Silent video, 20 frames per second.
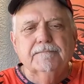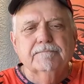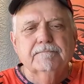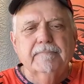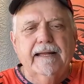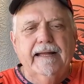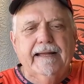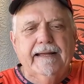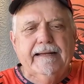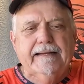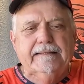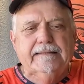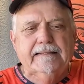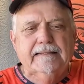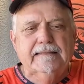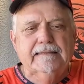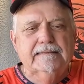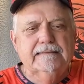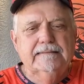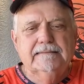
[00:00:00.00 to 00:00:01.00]
Man,
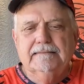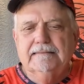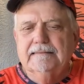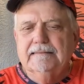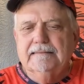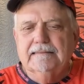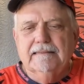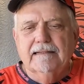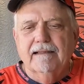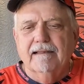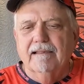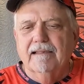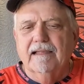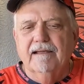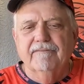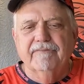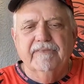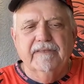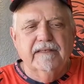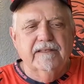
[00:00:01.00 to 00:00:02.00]

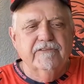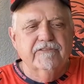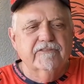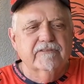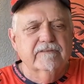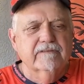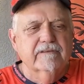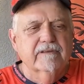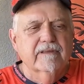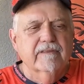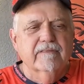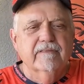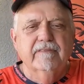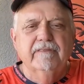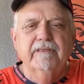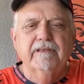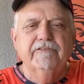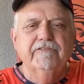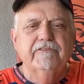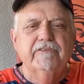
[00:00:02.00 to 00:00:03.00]
love these.
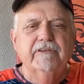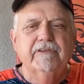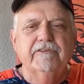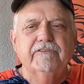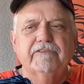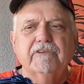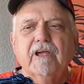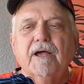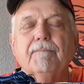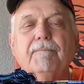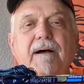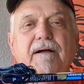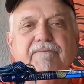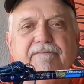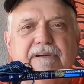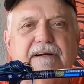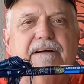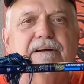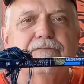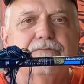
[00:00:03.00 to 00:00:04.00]
This is my
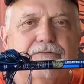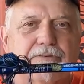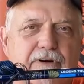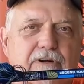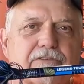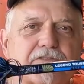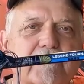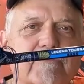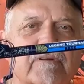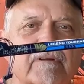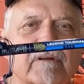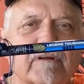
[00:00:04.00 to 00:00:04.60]
very first